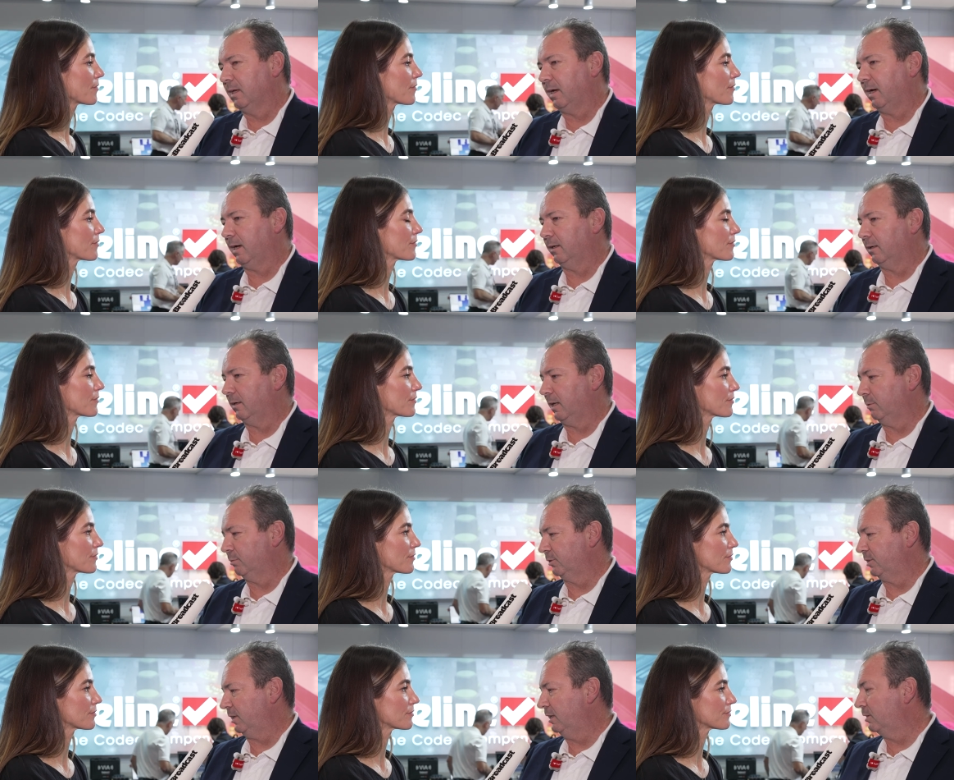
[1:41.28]
Speaker 1: and
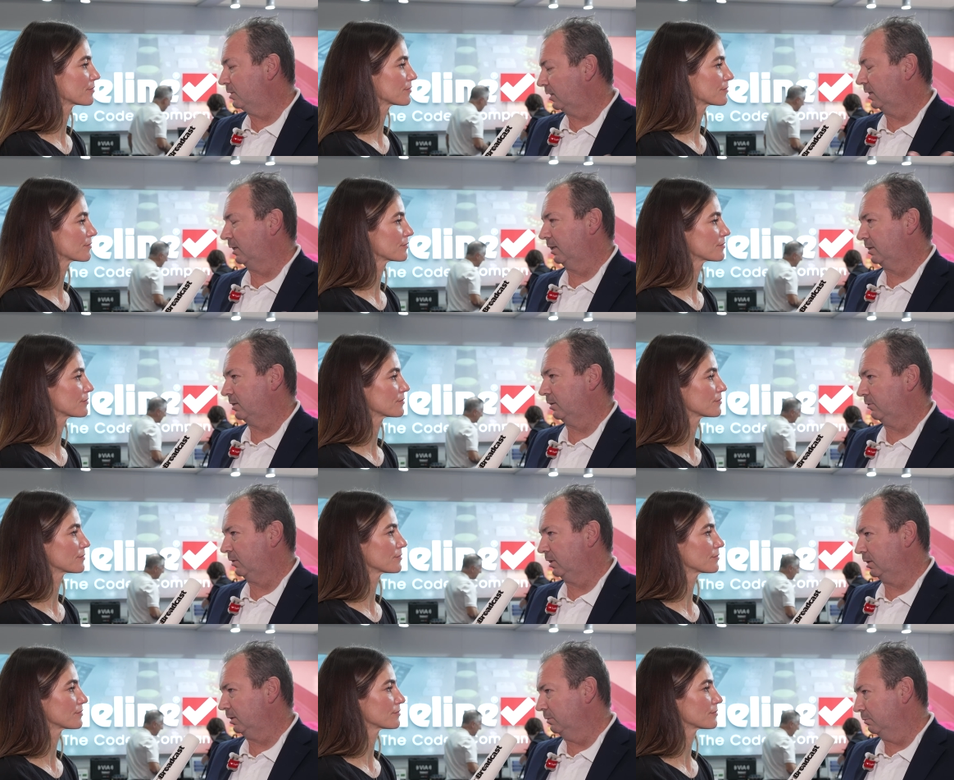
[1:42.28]
enables
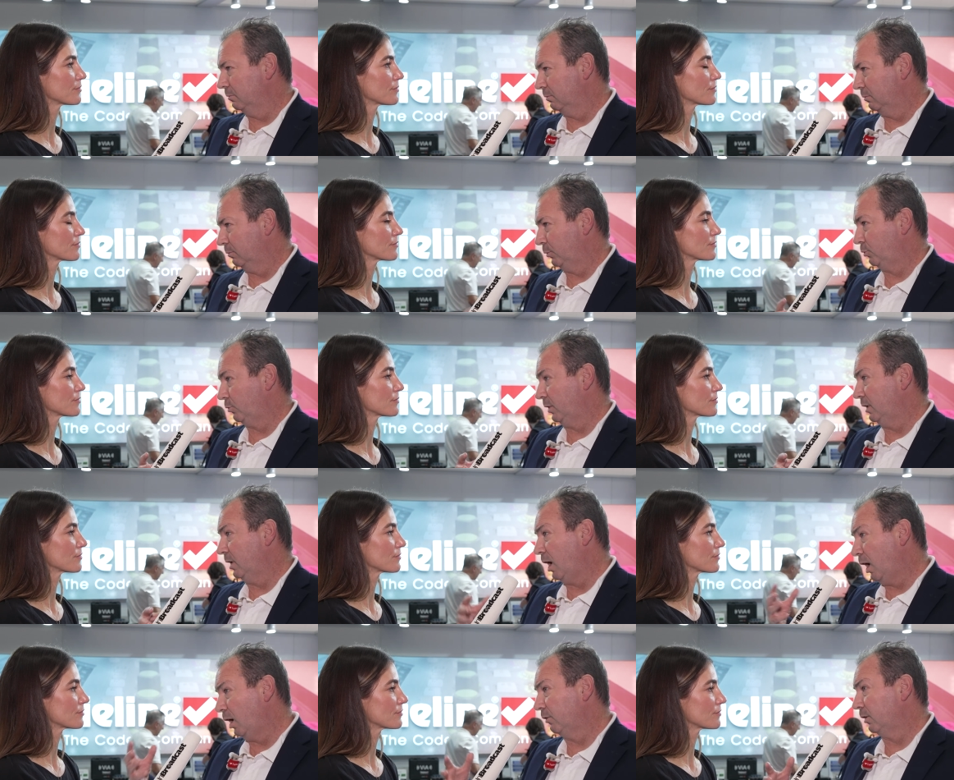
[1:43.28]
interconnectivity between
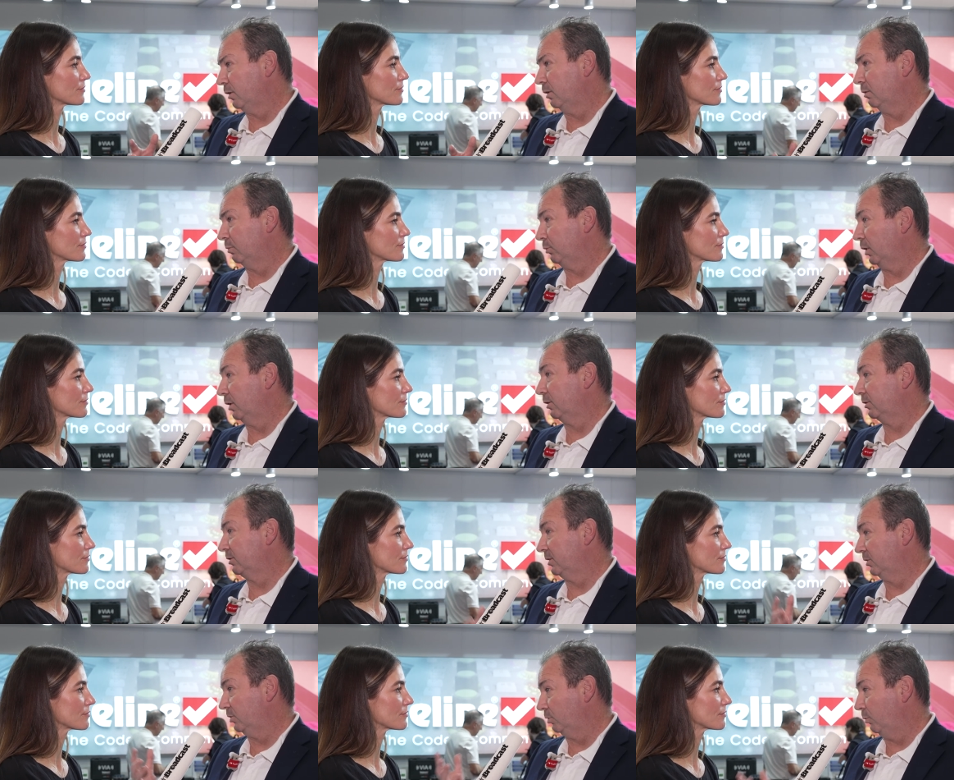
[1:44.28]
other products
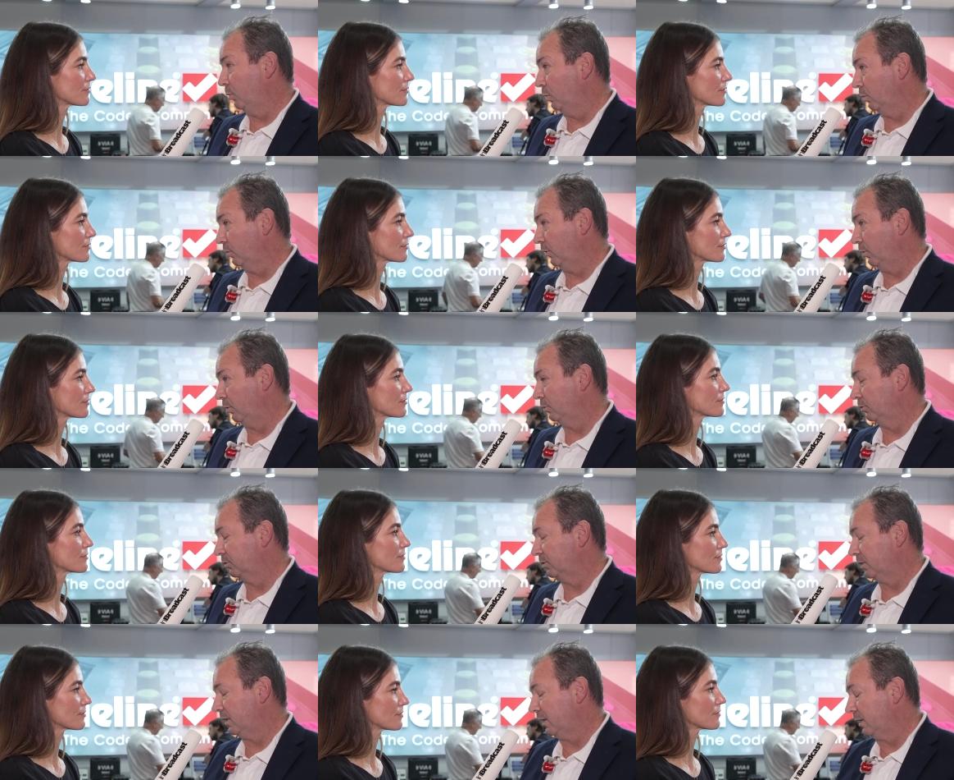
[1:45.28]
that support
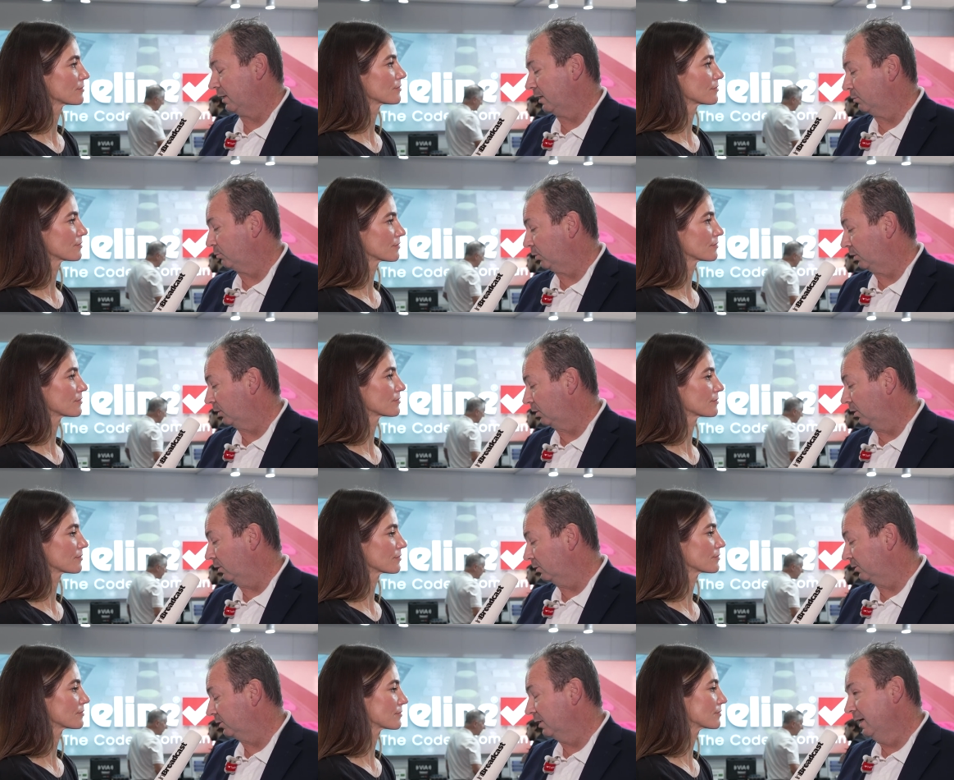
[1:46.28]
those uh,
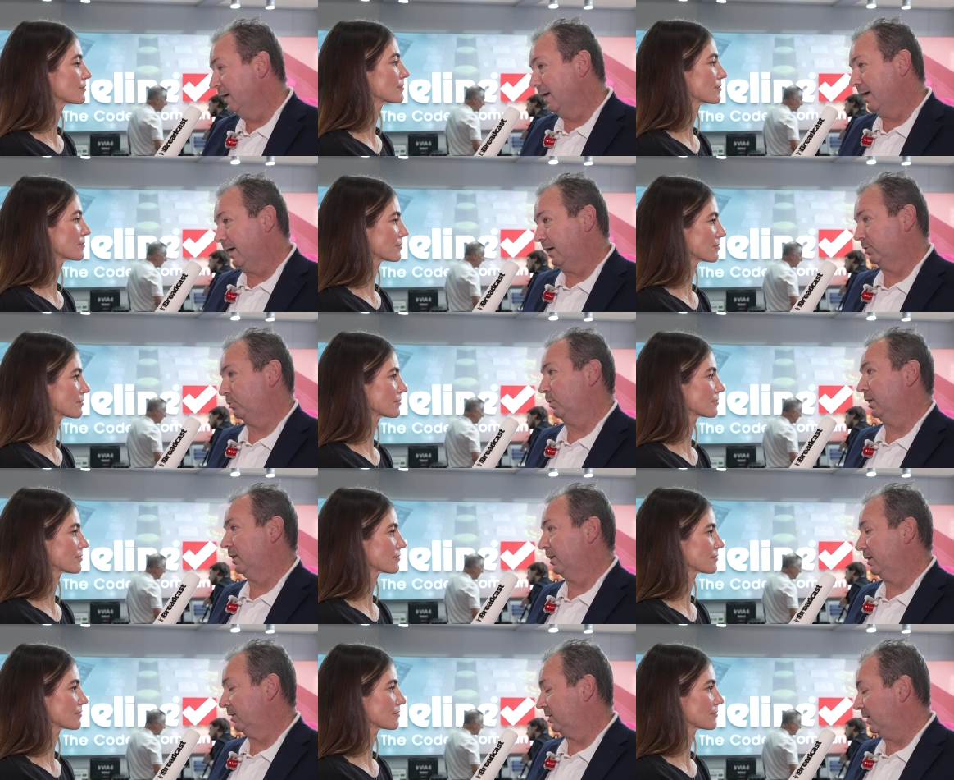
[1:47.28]
protocols, as well
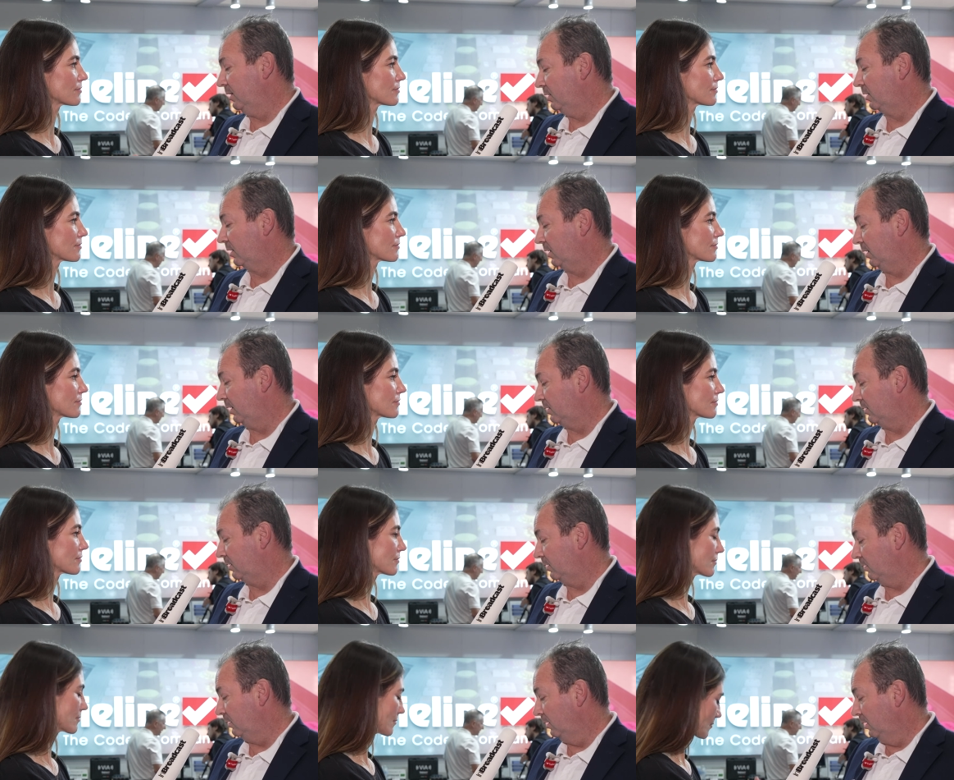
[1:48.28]
as
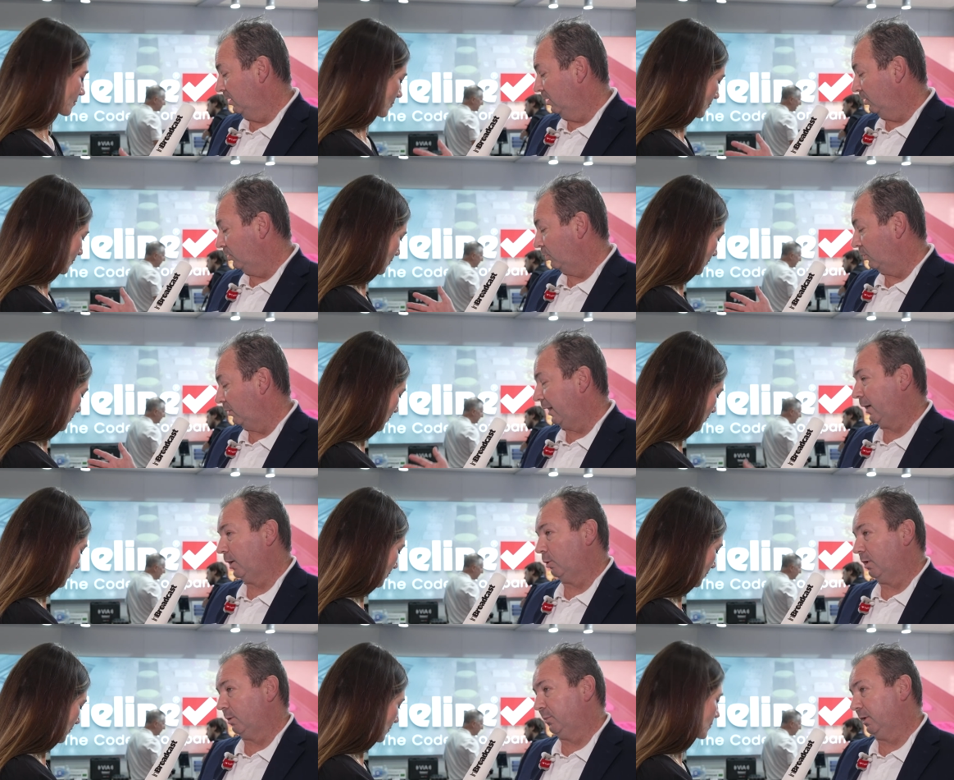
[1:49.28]
interconnecting your A
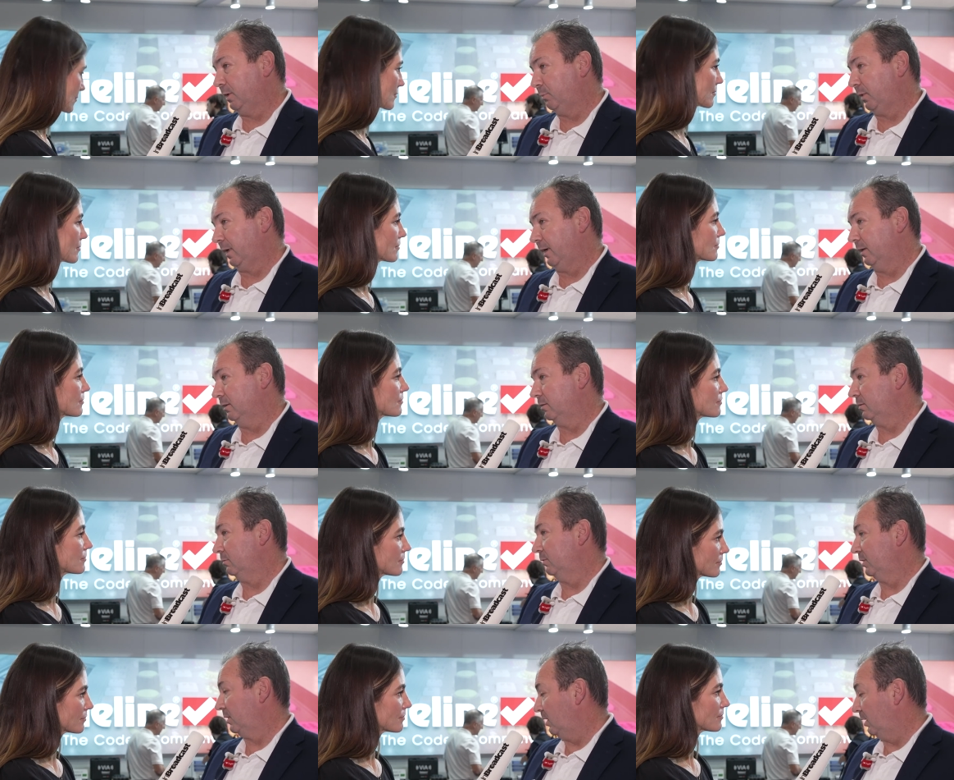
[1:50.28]
O I P plant,
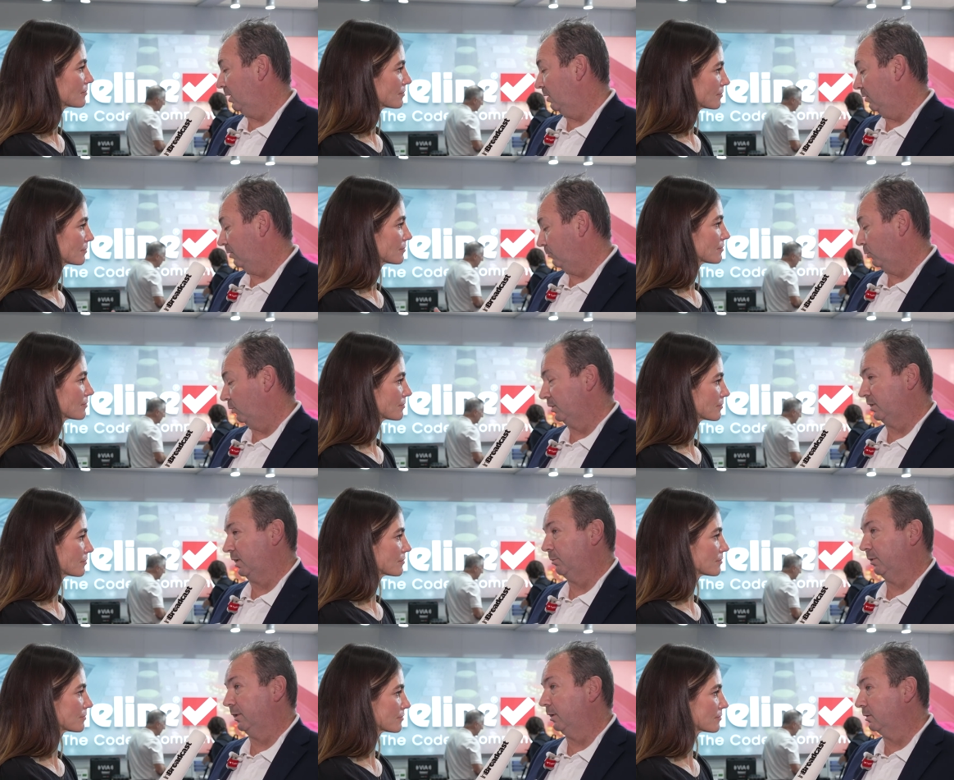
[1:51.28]
say for
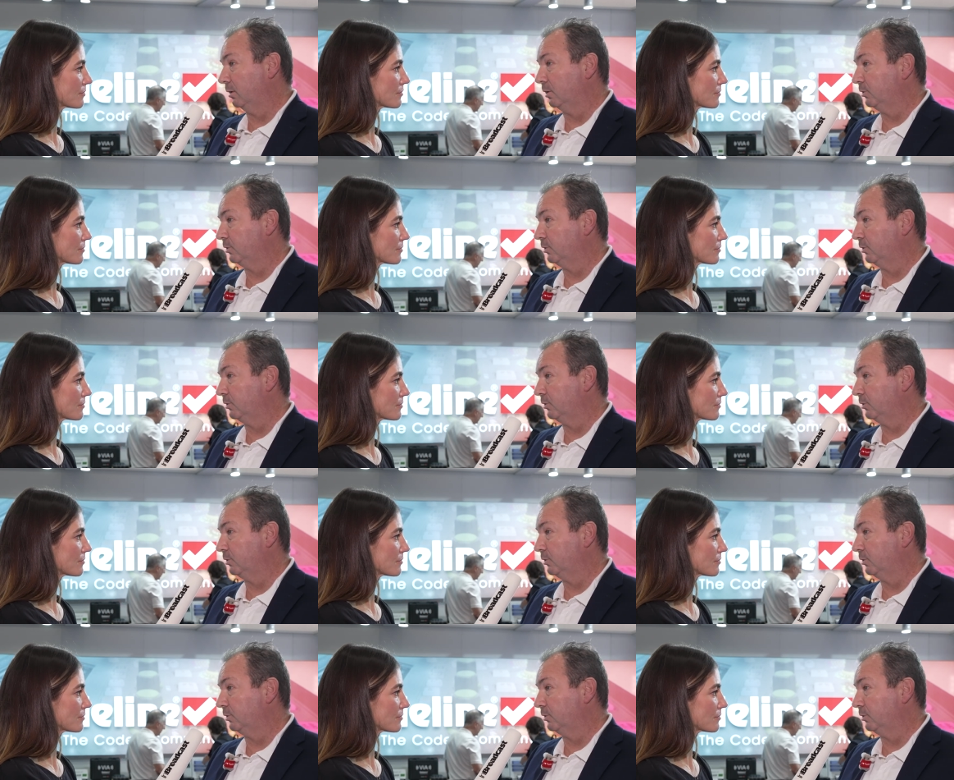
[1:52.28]
example here in